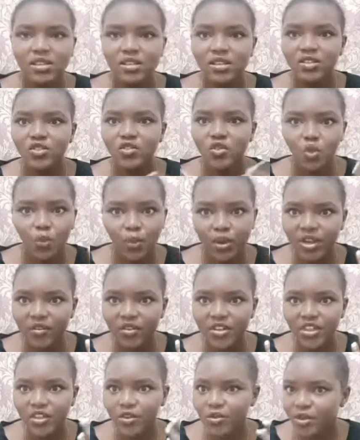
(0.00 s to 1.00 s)
do whatever
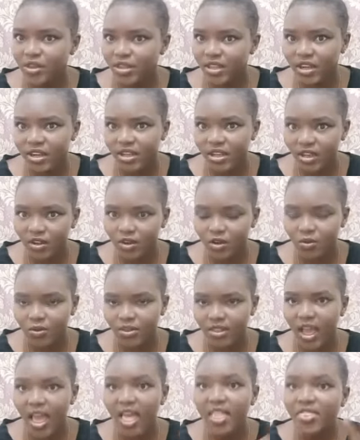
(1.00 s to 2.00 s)
they do and then get on with it.
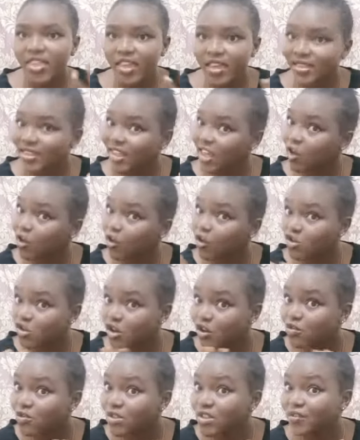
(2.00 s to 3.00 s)
And then they go
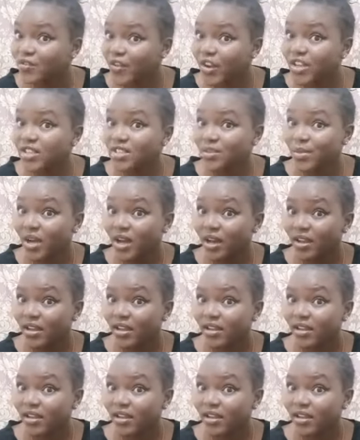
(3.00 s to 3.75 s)
talk with friends about it.